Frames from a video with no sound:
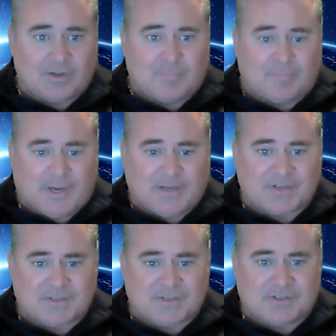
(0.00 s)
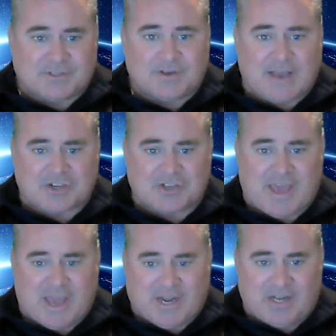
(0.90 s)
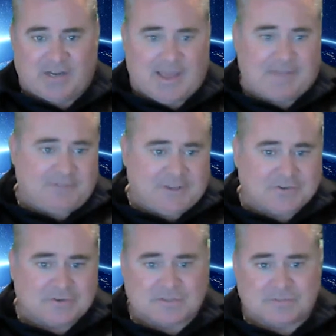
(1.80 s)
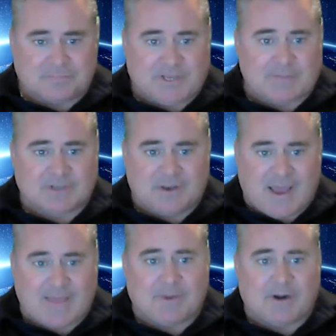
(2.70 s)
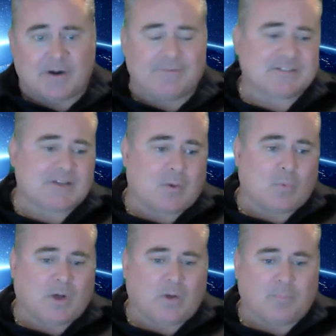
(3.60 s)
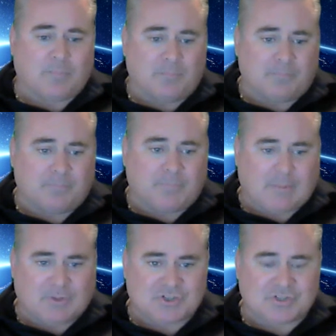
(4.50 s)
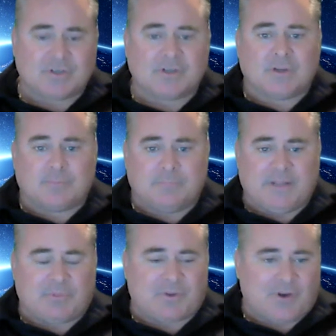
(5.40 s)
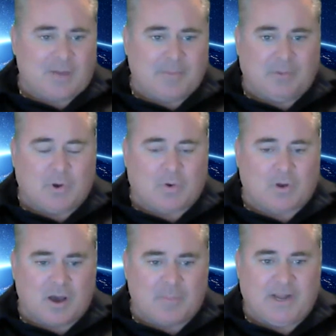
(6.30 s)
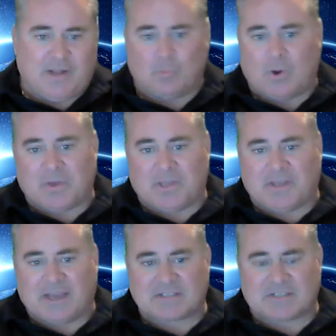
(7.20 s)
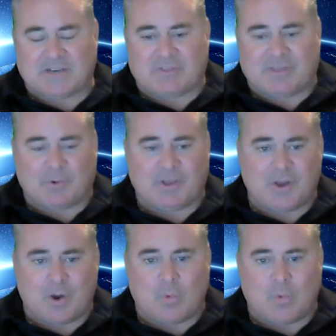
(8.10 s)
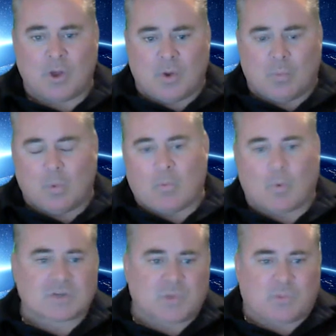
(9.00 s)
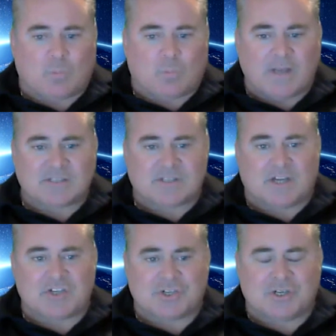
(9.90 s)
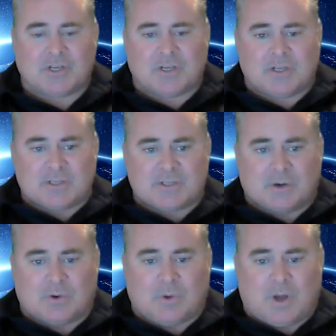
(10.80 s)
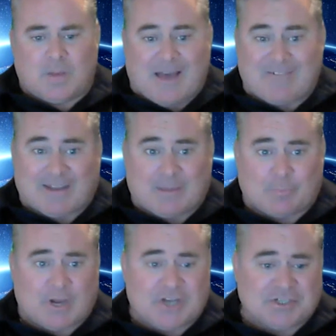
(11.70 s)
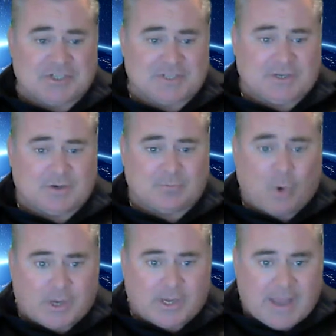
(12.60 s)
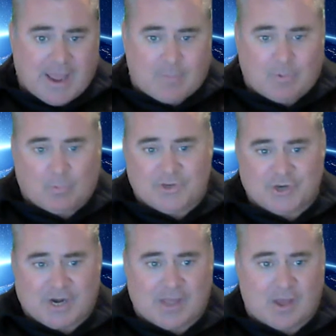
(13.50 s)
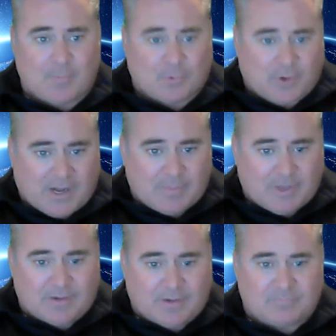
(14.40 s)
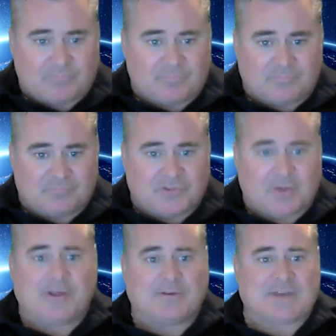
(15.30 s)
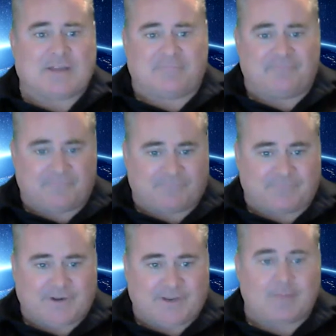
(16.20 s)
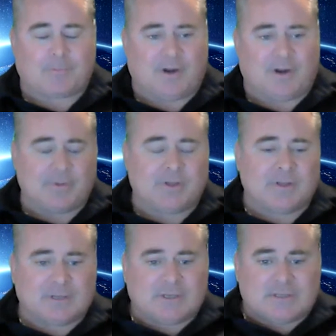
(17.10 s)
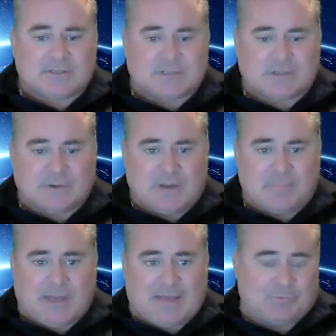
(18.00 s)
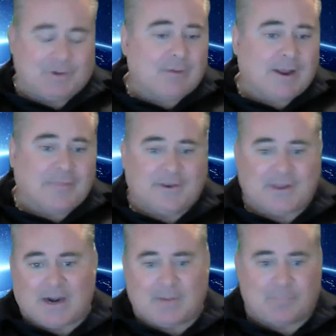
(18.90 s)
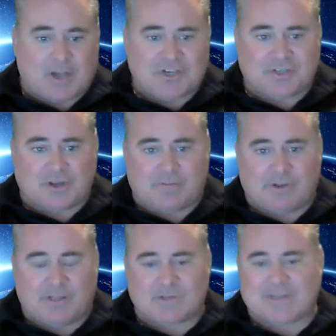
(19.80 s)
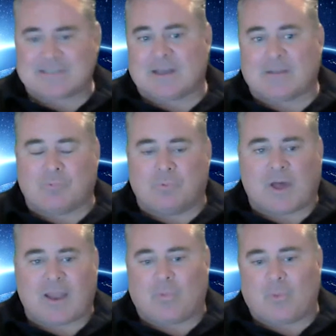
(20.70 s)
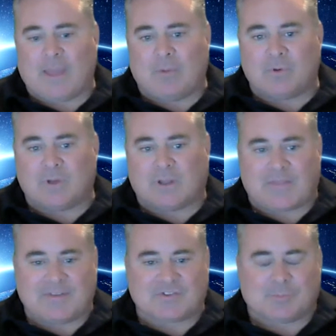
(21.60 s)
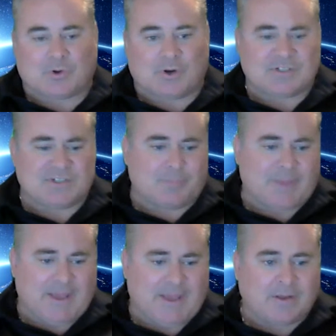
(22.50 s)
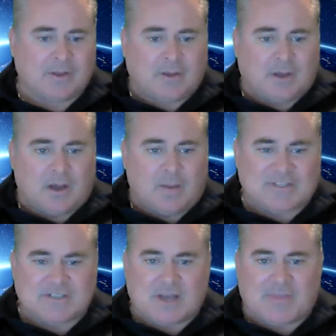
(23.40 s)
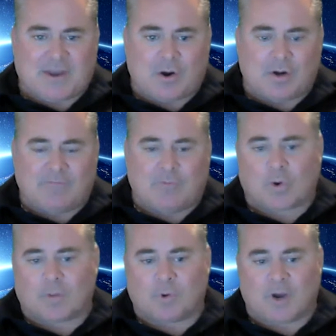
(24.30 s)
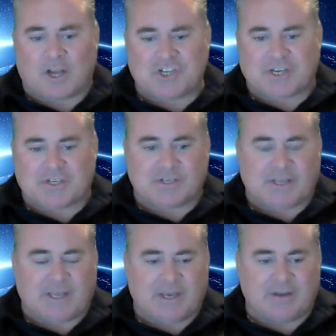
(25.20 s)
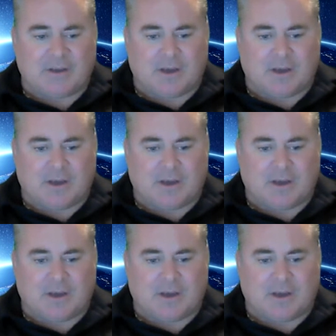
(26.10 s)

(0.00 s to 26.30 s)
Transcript: but to actually edit it and add features becomes a nightmare if it's not well published, meaning with well commented, well indexed, and everything where you know what works with what and such. So I've got a couple projects that are working now, but we try to upgrade them, and nobody knows how to freaking upgrade them. So I'm going to have to rewrite the entire project over again. So that's a lot of the way a lot of these cryptocurrencies are made. It's not that hard to fork a project and